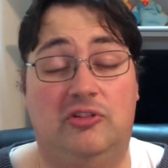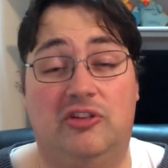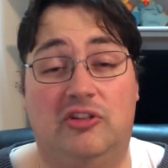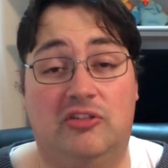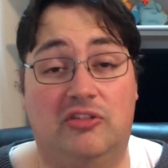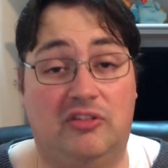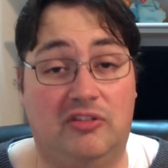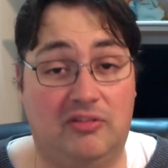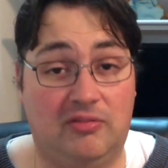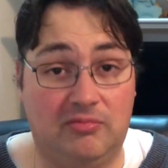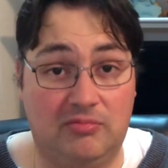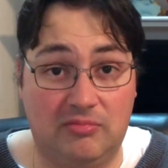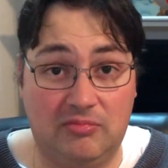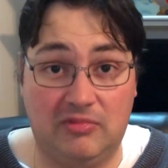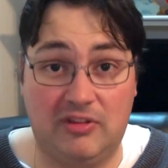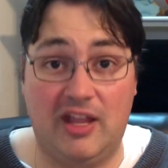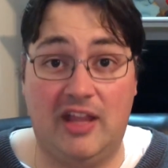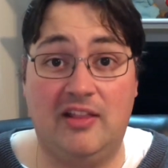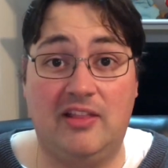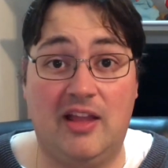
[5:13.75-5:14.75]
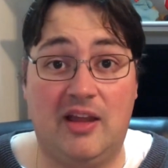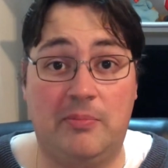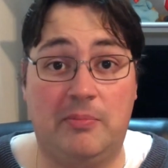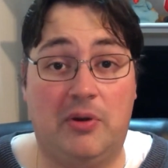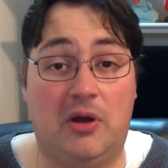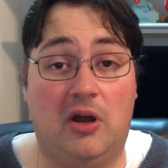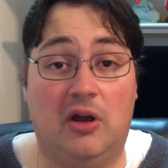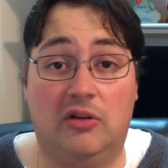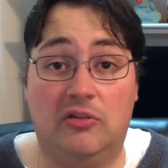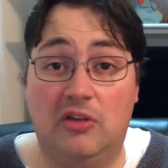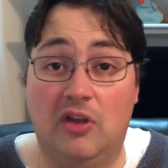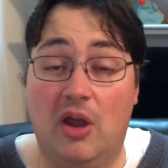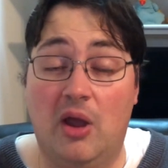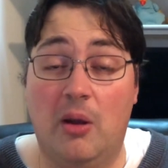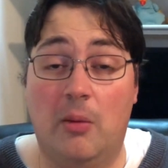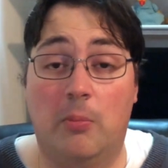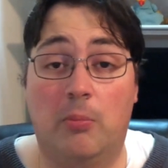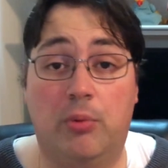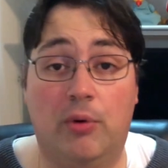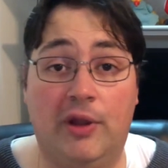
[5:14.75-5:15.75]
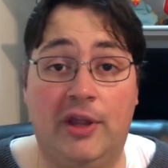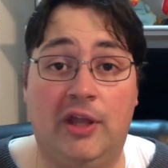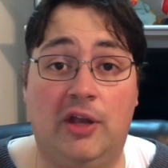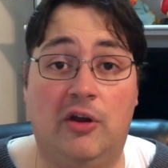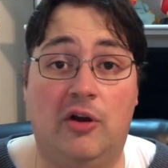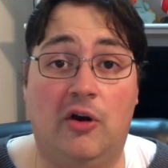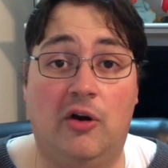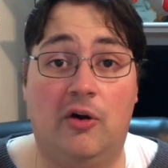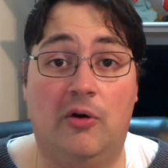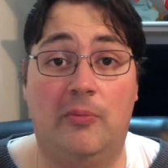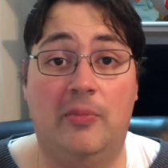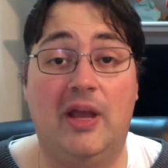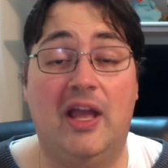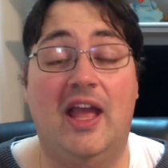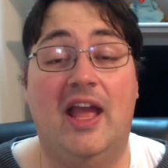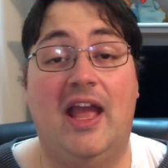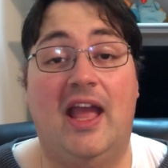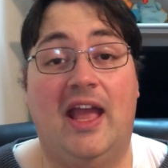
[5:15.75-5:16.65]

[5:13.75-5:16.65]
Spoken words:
Just take that box, bring it home,